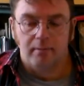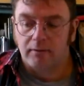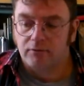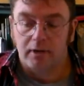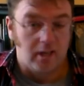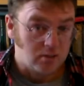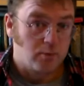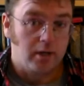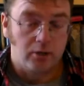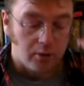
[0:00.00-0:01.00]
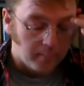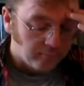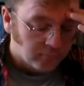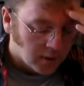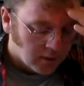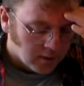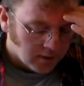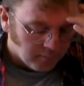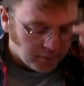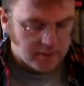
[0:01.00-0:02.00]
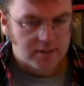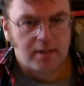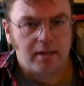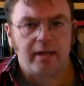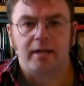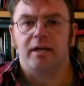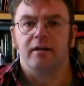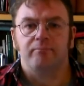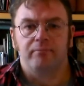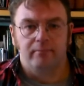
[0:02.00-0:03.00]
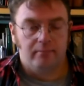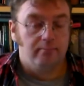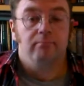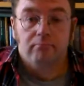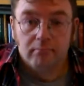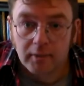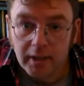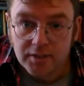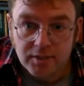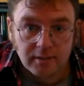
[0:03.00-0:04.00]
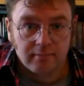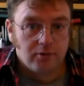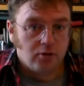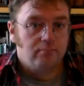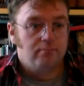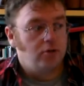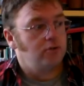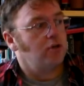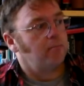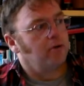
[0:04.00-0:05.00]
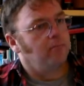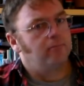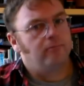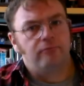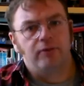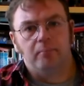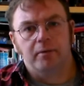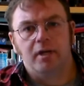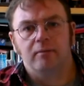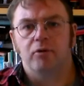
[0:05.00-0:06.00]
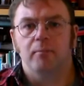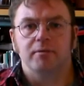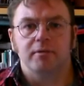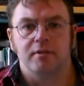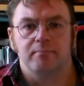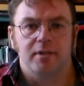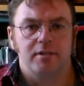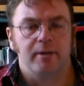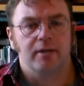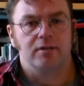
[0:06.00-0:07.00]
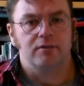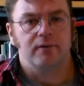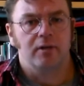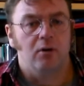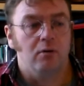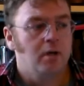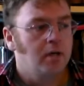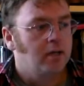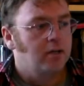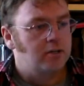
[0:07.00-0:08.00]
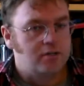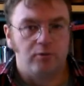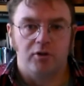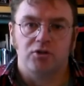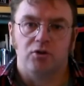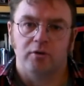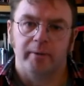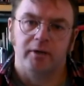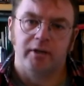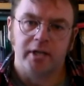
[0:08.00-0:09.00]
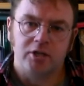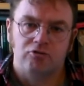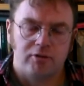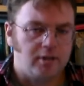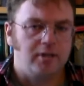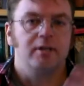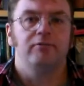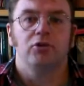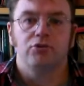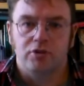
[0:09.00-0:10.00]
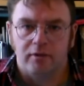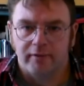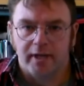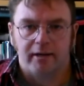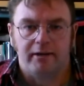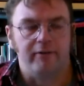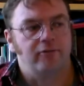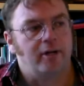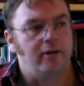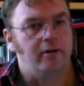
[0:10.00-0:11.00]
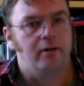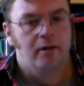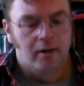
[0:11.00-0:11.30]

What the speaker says: I've seen it, it's quite good. But that kind of, this new Top Gun film kind of prompted me to make this video, because I wanted to talk about the history and the evolution of the aircraft carrier,